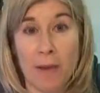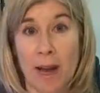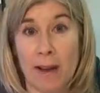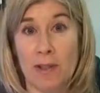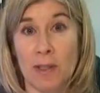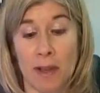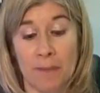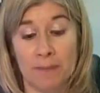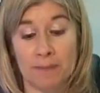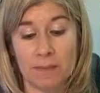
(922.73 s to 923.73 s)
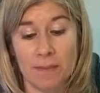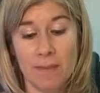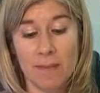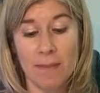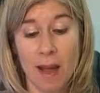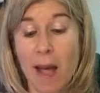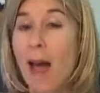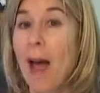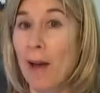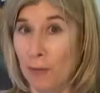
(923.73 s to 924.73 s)
taken some
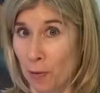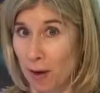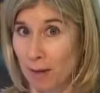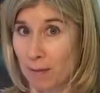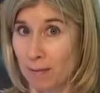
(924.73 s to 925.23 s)
Afrin.